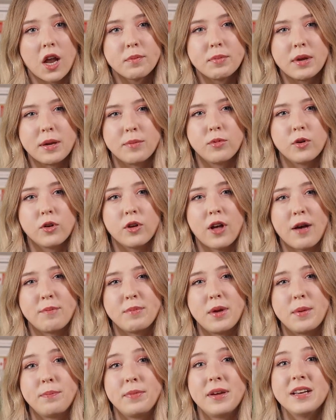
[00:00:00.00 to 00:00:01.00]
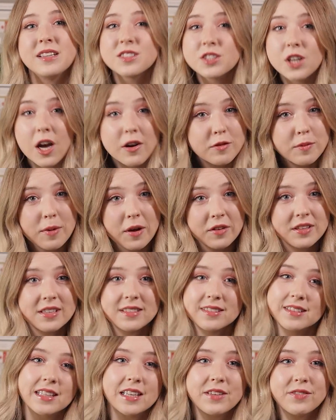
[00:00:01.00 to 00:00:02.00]
of people have been pissed off about
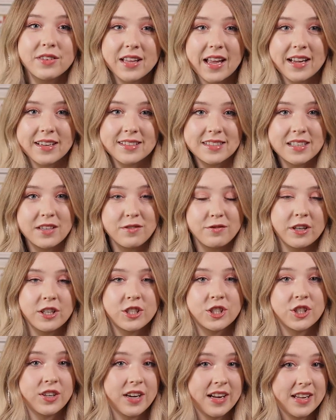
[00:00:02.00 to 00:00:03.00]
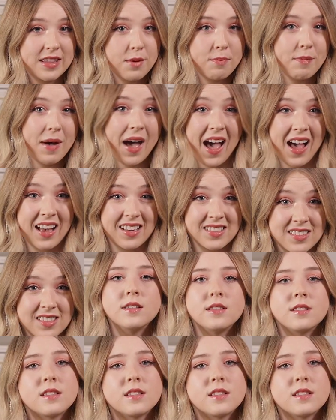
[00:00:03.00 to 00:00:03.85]
this Leave a Legacy feature in the past.